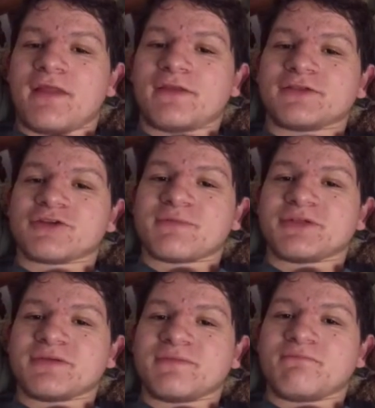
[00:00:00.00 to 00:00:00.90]
in the
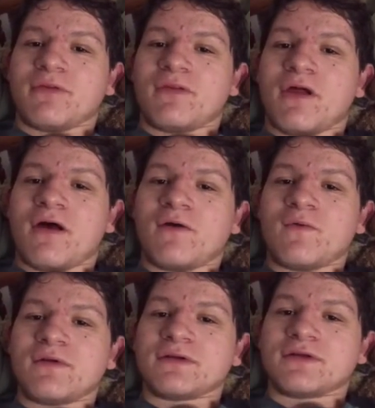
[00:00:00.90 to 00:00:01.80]
description
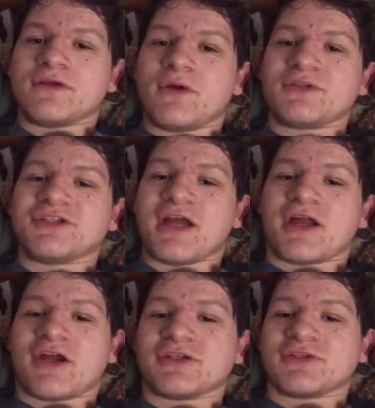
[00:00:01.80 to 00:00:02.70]
below. Go
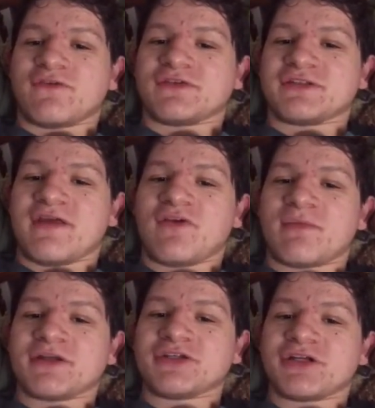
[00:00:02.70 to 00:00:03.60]
check out I Serve a
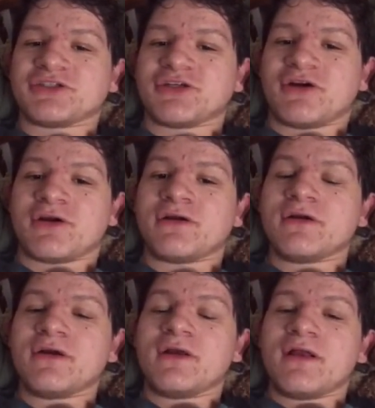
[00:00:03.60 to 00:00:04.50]
Savior by Josh Turner.
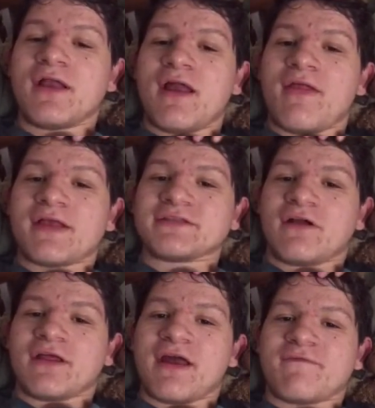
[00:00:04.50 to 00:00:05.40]
And that's
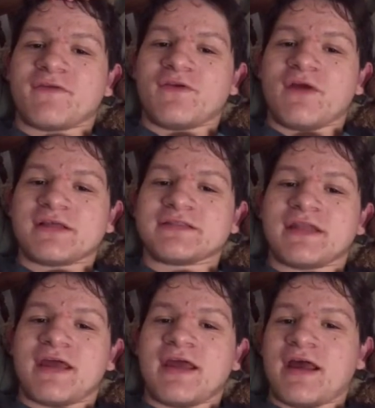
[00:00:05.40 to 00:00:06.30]
all I got for you guys
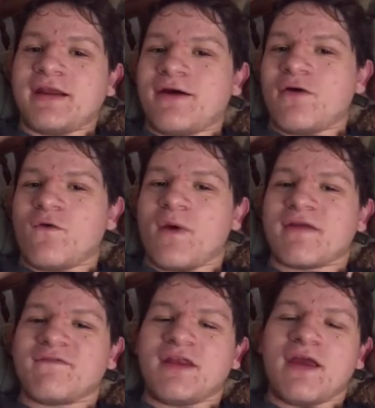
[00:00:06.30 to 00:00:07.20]
today. I know,
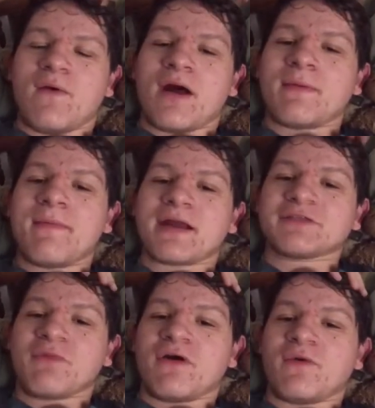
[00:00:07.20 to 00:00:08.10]
quick video. I'll be back
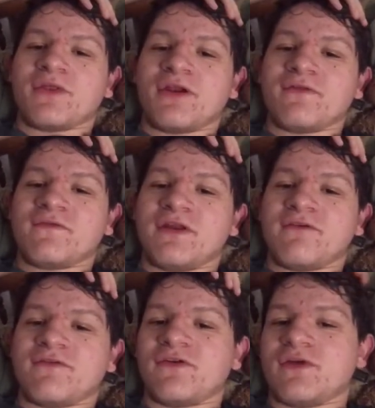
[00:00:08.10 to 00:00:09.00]
tomorrow with another
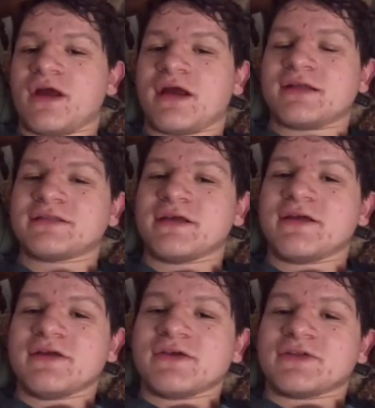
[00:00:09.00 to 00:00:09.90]
video for you guys.
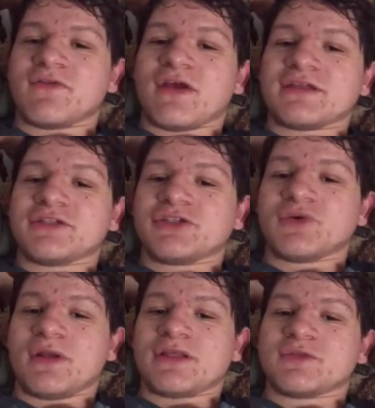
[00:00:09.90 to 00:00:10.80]
So if you guys
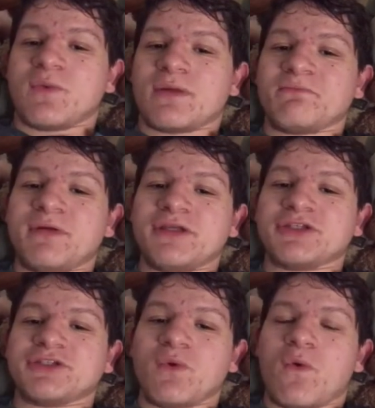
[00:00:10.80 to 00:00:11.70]
enjoyed this one, be
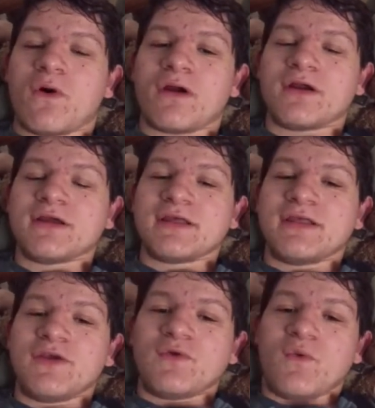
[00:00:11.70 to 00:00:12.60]
sure
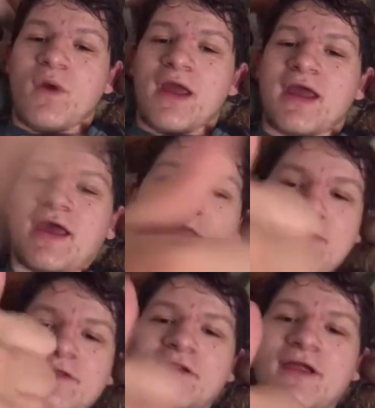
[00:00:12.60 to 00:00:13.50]
you
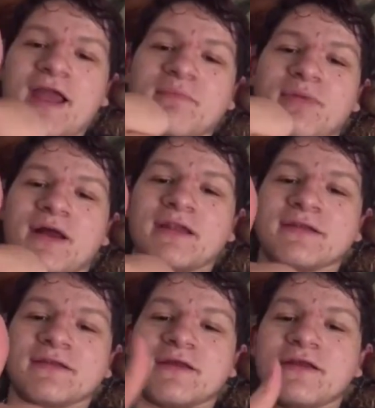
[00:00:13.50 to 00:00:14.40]
hit the like
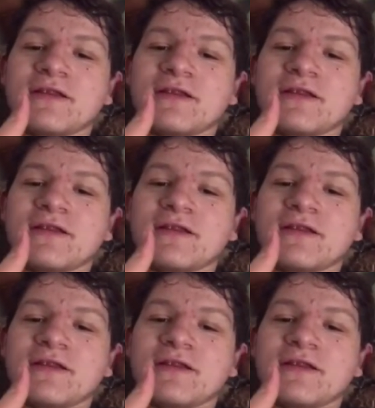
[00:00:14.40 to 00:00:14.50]
button.